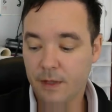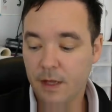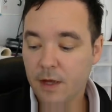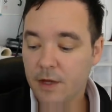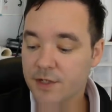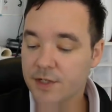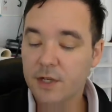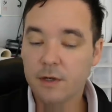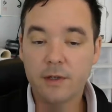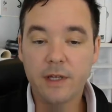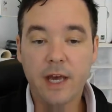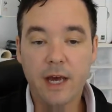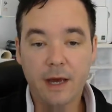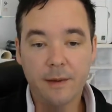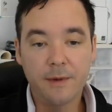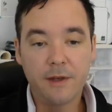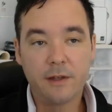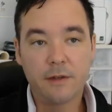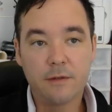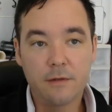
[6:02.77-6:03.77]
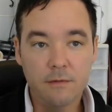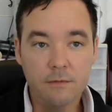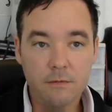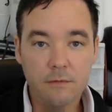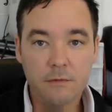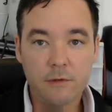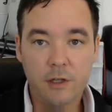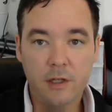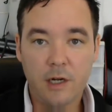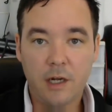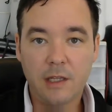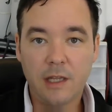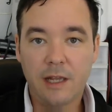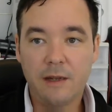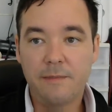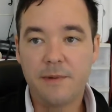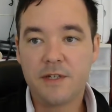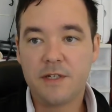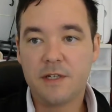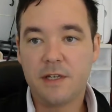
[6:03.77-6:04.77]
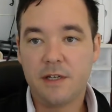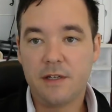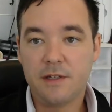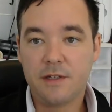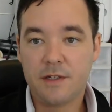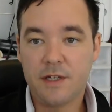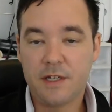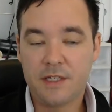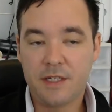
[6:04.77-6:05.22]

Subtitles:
So yeah, I mean, with an online business, as